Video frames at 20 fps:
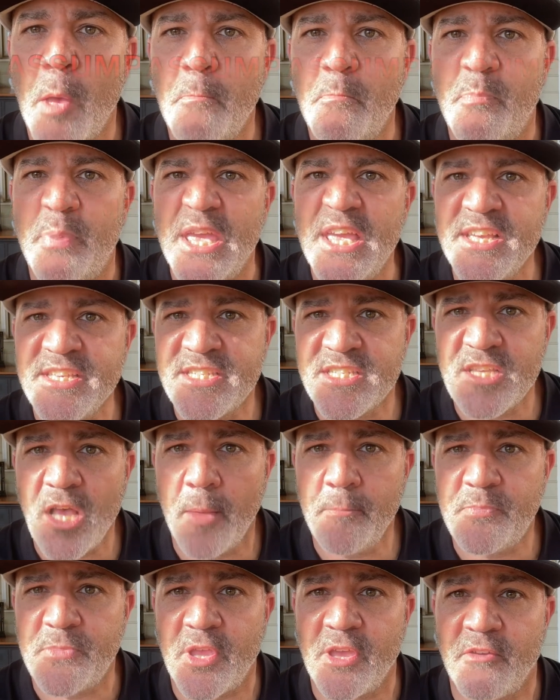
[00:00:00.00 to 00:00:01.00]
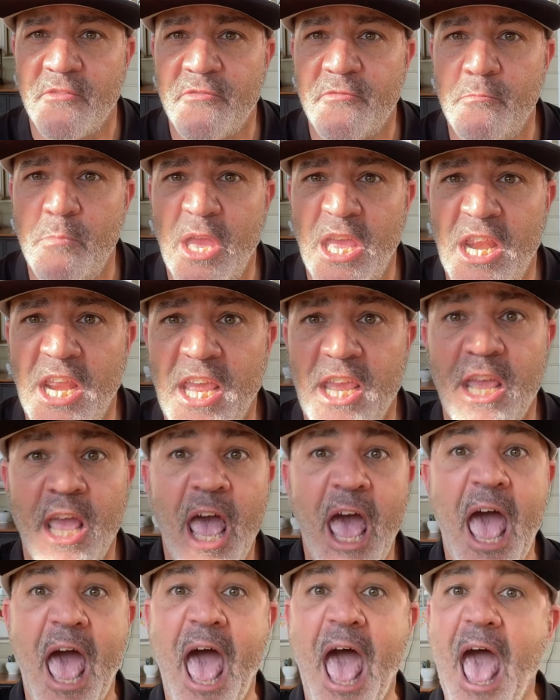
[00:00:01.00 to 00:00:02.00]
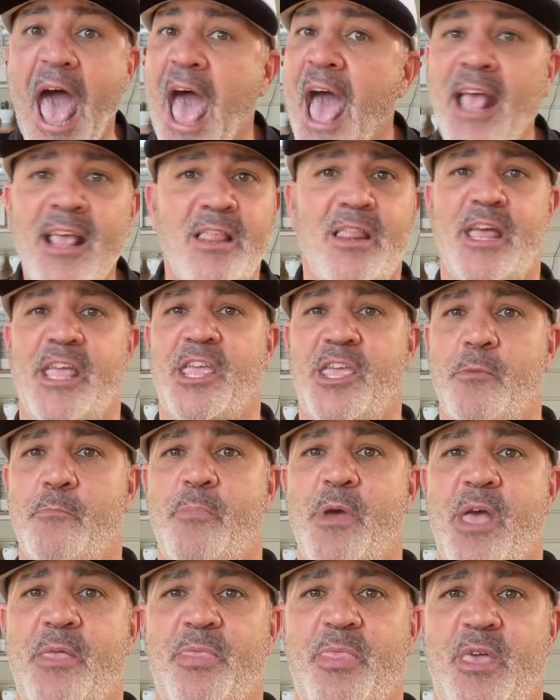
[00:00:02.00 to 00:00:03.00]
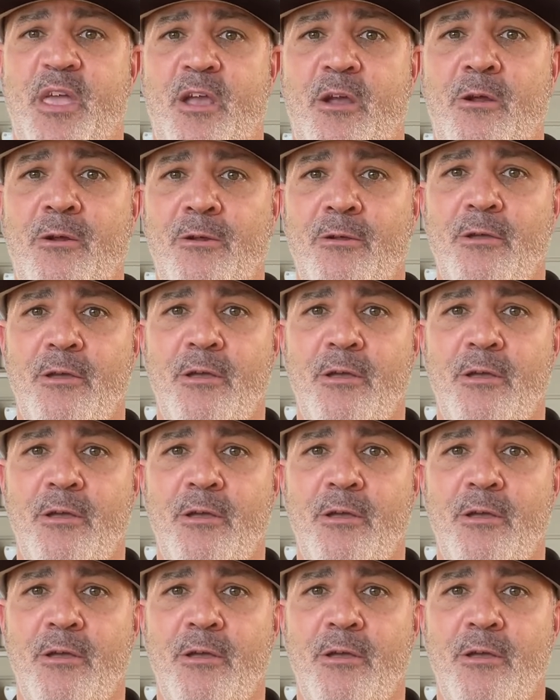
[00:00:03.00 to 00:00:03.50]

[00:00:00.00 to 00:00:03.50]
Be assumptive, meaning act like you've been there,